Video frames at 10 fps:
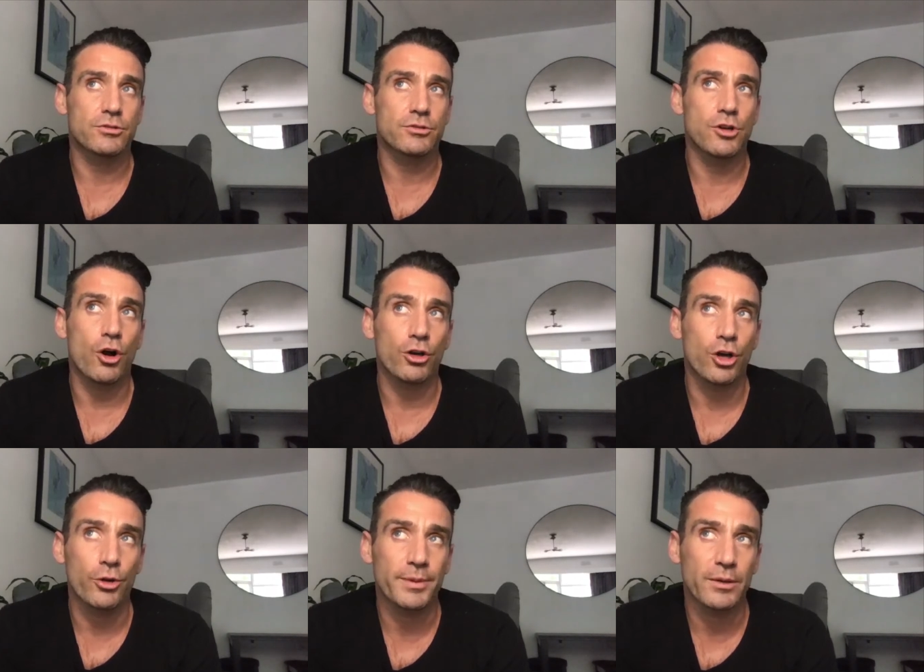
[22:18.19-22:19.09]
not
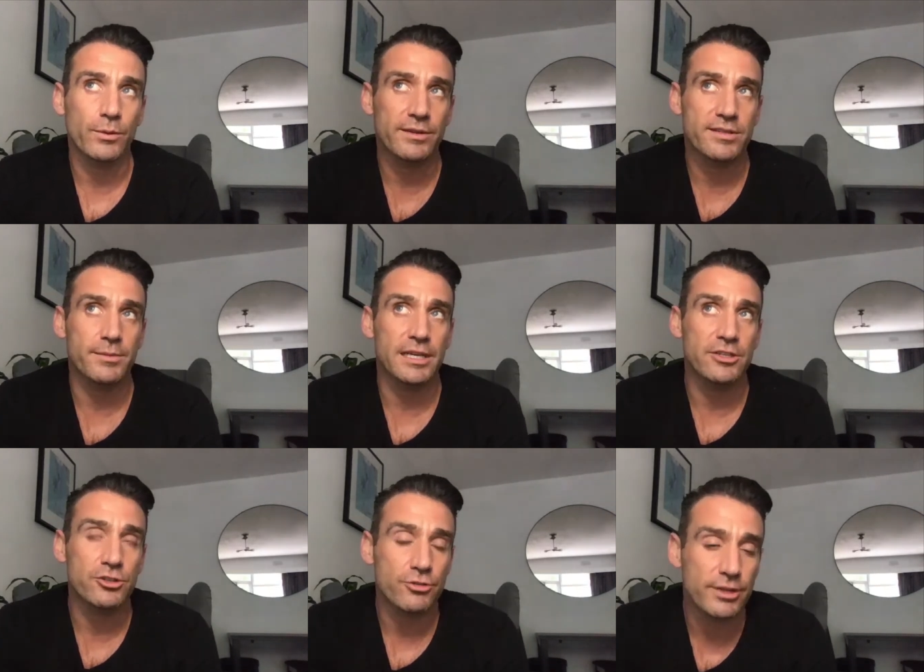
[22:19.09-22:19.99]
coping with some
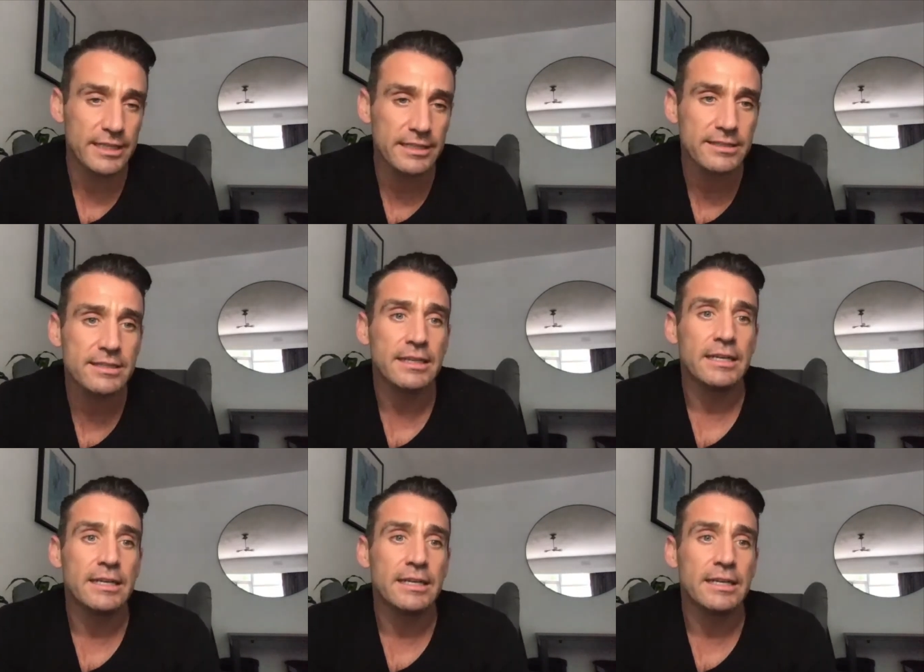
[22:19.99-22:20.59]
injuries